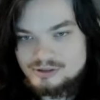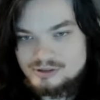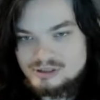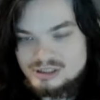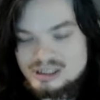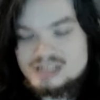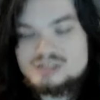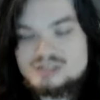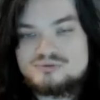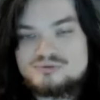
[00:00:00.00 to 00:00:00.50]

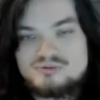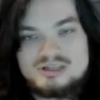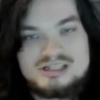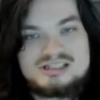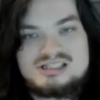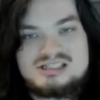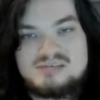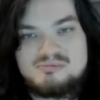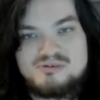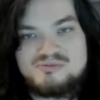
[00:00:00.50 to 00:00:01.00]
Let's read
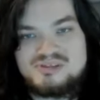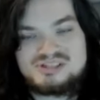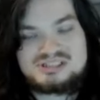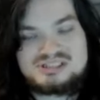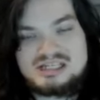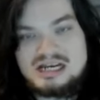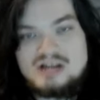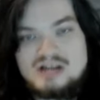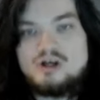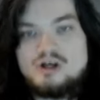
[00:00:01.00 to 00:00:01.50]
some of this.
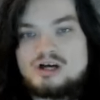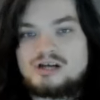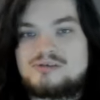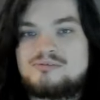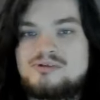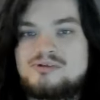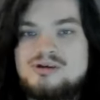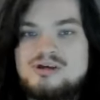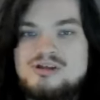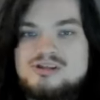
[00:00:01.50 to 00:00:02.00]
And look,
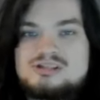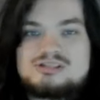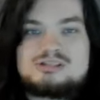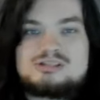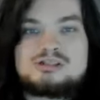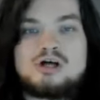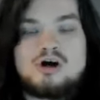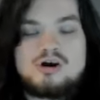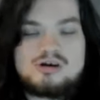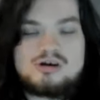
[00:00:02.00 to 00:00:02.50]
this is
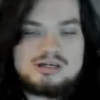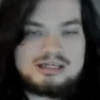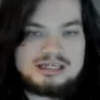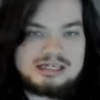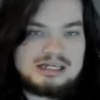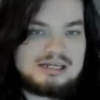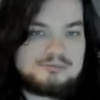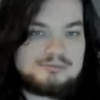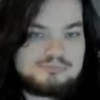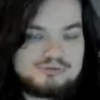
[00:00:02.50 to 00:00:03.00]
already
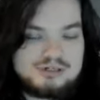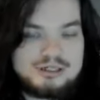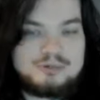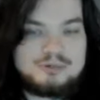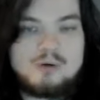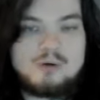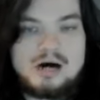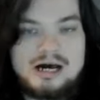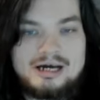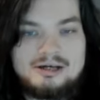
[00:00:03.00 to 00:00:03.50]
getting pretty
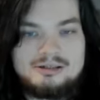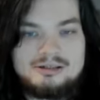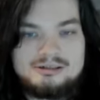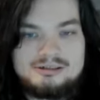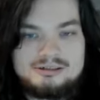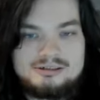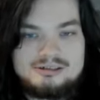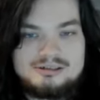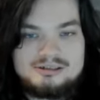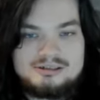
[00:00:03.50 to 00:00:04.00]
wild.
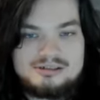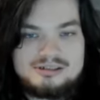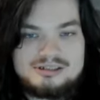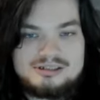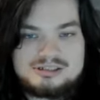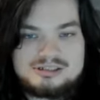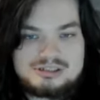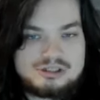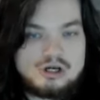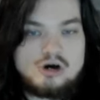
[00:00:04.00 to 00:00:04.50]

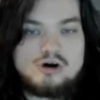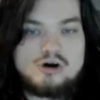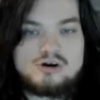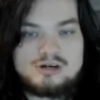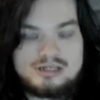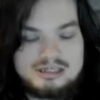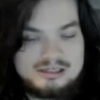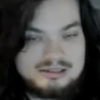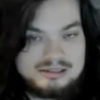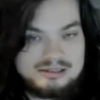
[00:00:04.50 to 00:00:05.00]
This is
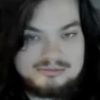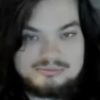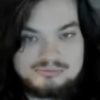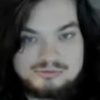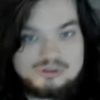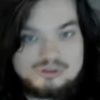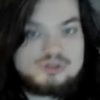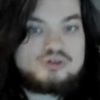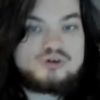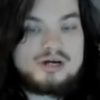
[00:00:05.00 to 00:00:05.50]
already
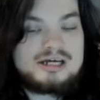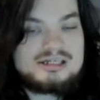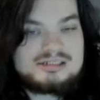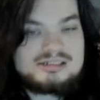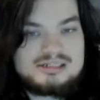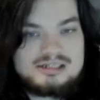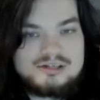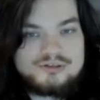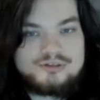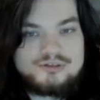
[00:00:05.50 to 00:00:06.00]

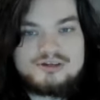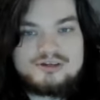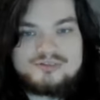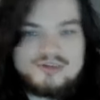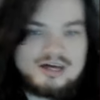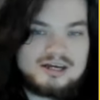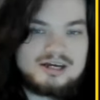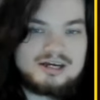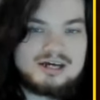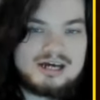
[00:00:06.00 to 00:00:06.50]
crazy to think
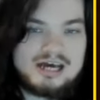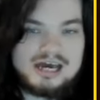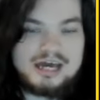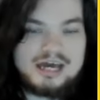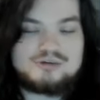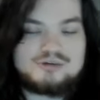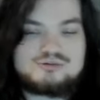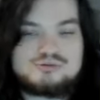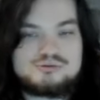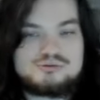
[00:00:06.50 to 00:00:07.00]
that
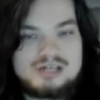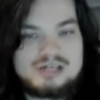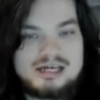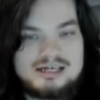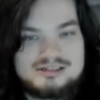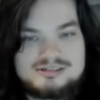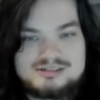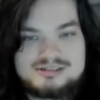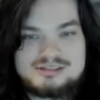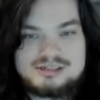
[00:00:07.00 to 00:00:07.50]
Andrew
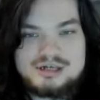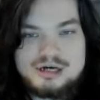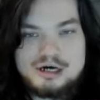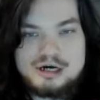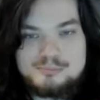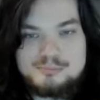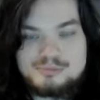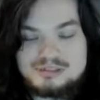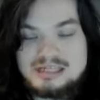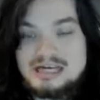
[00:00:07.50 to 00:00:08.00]
Tate's
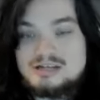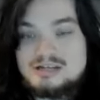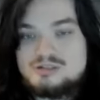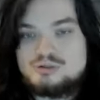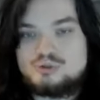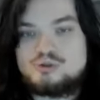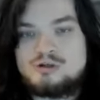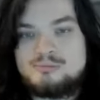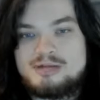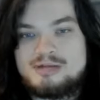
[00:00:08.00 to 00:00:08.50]

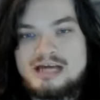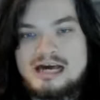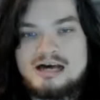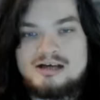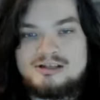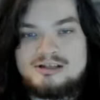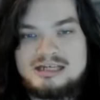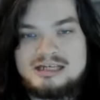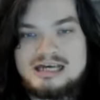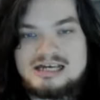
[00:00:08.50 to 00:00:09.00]
potential
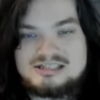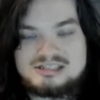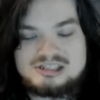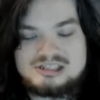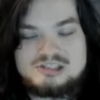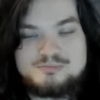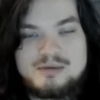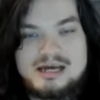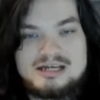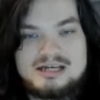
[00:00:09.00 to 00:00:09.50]
criminality has
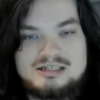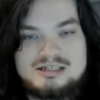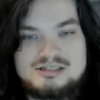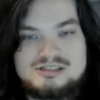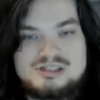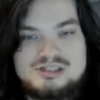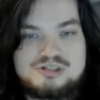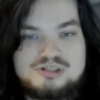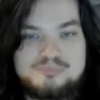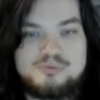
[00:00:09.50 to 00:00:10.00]
expanded to
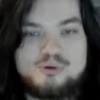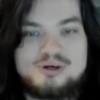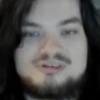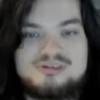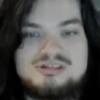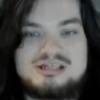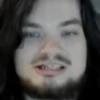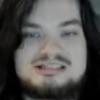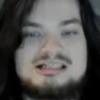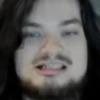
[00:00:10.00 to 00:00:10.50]
such a point
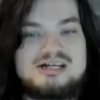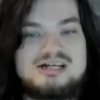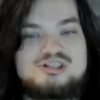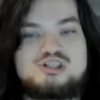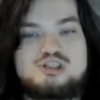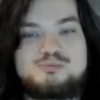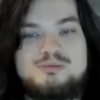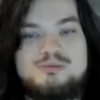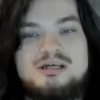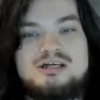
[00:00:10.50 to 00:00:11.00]
that it's not
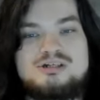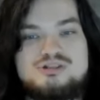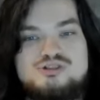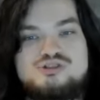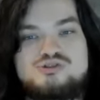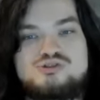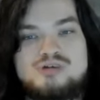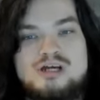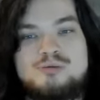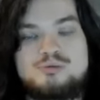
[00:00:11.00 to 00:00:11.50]
just being
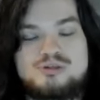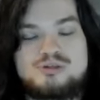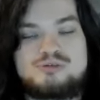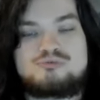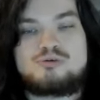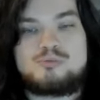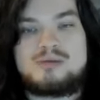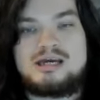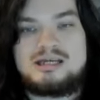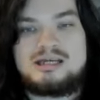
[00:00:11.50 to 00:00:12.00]
constrained within
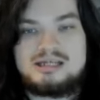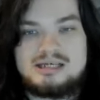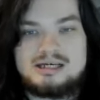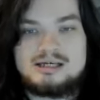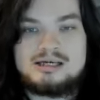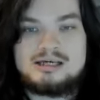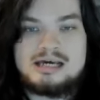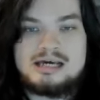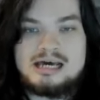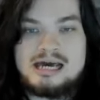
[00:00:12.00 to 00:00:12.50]

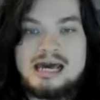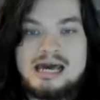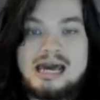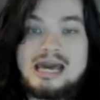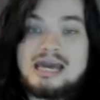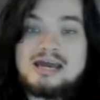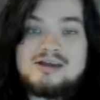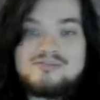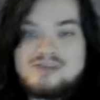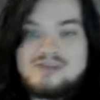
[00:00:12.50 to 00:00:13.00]
Romania,
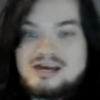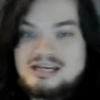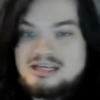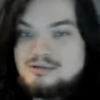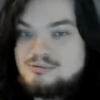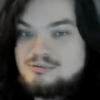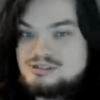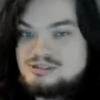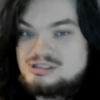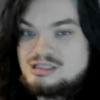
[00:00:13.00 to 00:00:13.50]
and that he
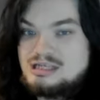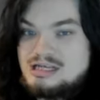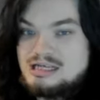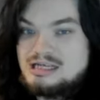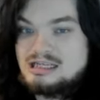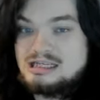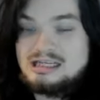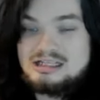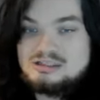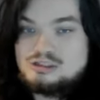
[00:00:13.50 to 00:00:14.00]
was
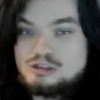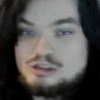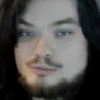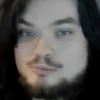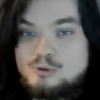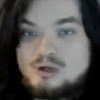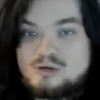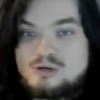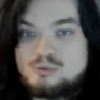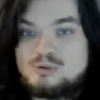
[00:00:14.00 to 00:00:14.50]
getting to the
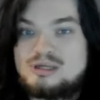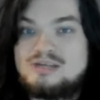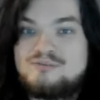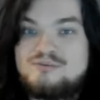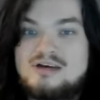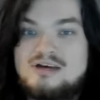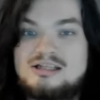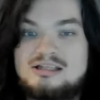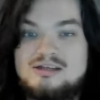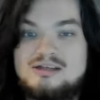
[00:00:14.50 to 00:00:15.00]
point where he
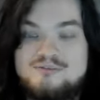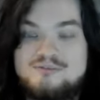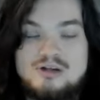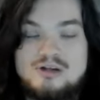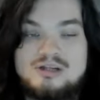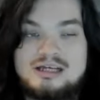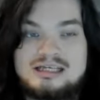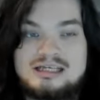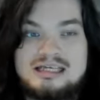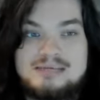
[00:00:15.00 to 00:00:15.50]
felt
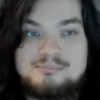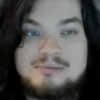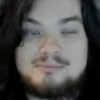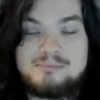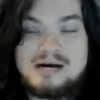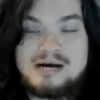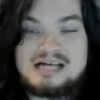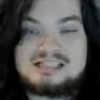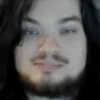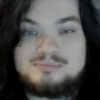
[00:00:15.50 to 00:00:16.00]
like he
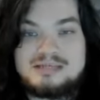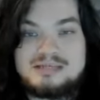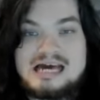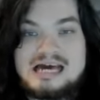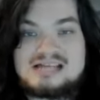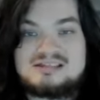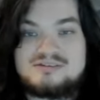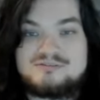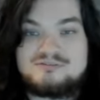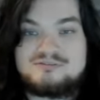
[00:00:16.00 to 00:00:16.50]
possibly
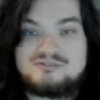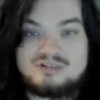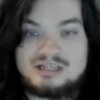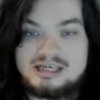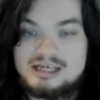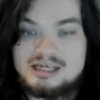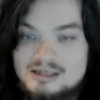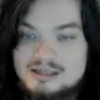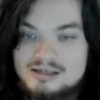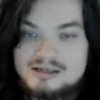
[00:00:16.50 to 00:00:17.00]
had to
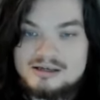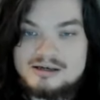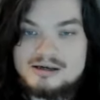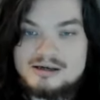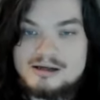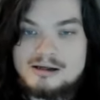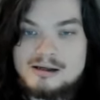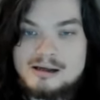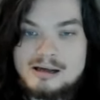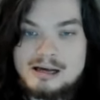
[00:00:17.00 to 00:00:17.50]
flee.
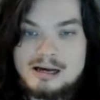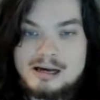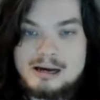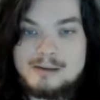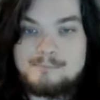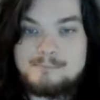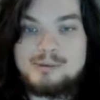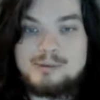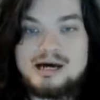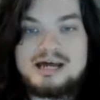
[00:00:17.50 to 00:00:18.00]

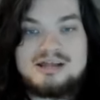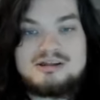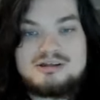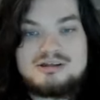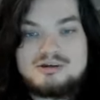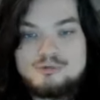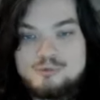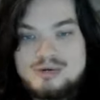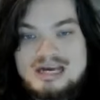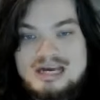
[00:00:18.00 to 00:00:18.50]
But
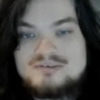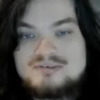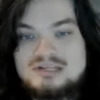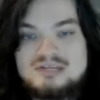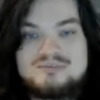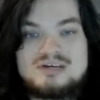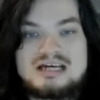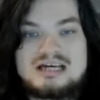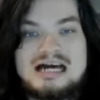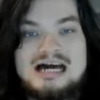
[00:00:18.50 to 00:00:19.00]
we haven't
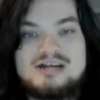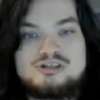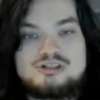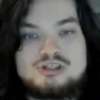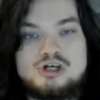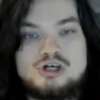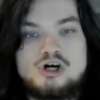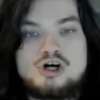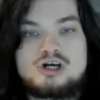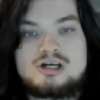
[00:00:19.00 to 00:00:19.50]
even gotten to
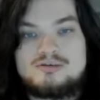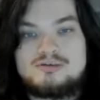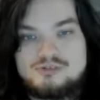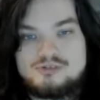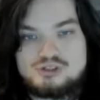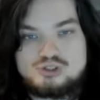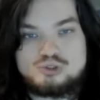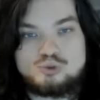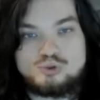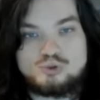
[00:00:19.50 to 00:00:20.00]
the hook of the
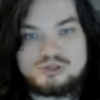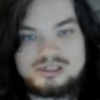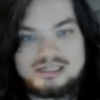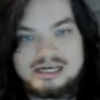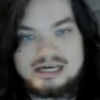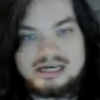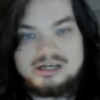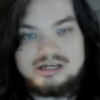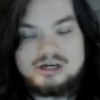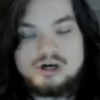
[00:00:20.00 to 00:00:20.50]
story
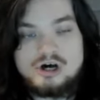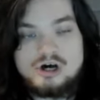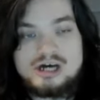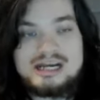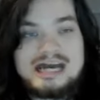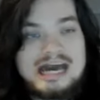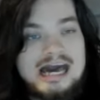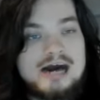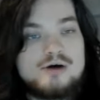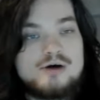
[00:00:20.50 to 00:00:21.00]
yet on
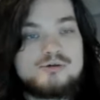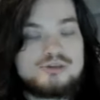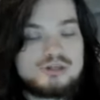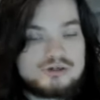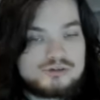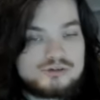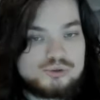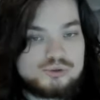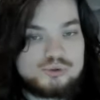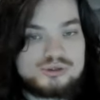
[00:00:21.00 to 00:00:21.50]
how the
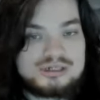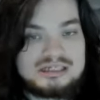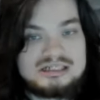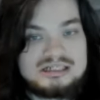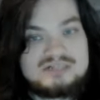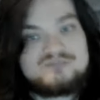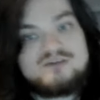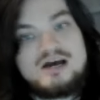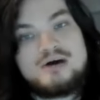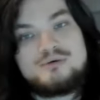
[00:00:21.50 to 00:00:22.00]

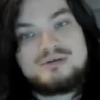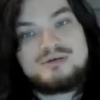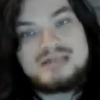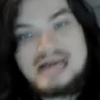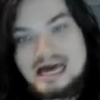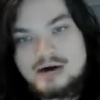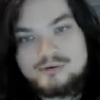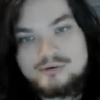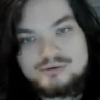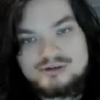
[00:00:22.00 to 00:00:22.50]
authorities found
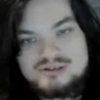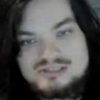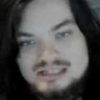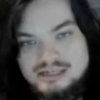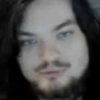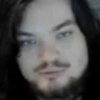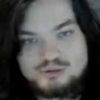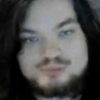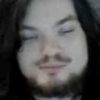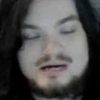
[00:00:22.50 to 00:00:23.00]
out that
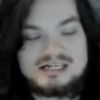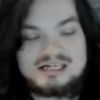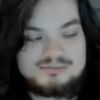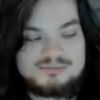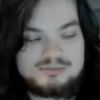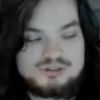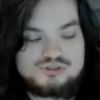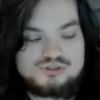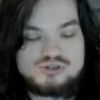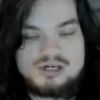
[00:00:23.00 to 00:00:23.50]
he was
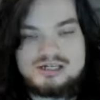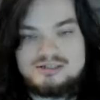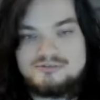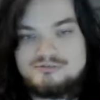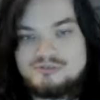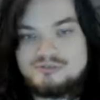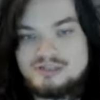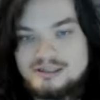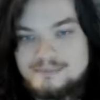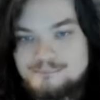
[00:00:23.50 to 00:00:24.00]
possibly trying to
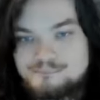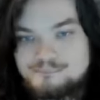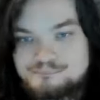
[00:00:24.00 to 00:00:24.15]
flee.